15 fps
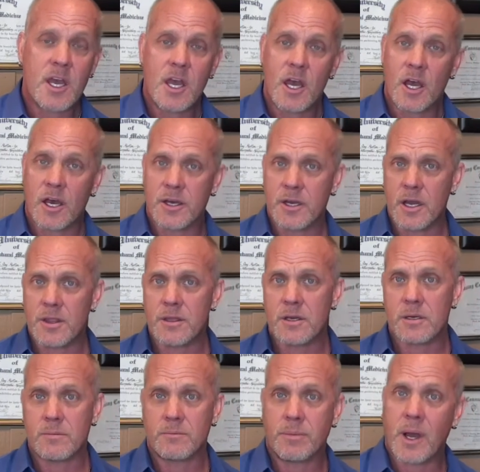
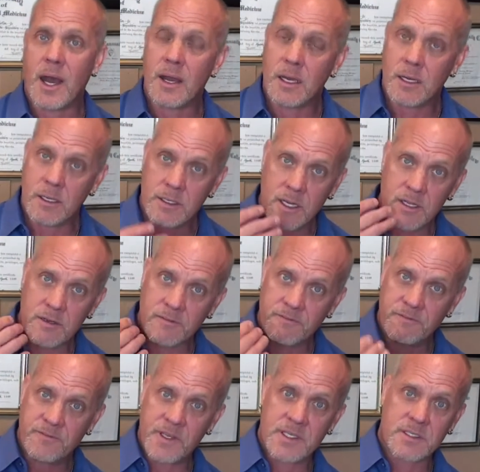Another
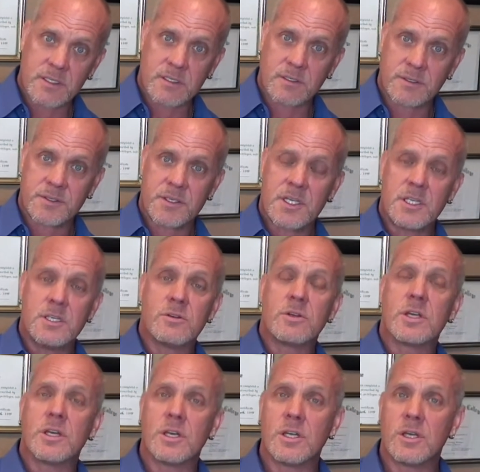physical thing you
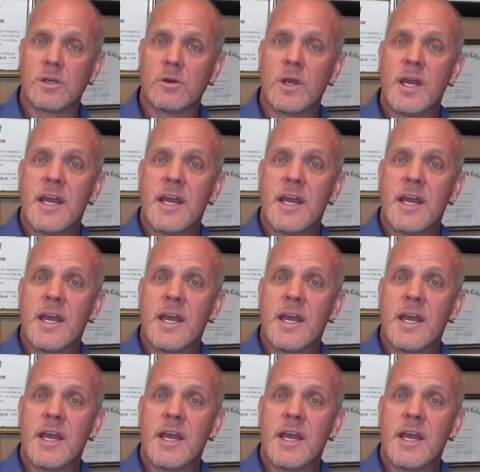can do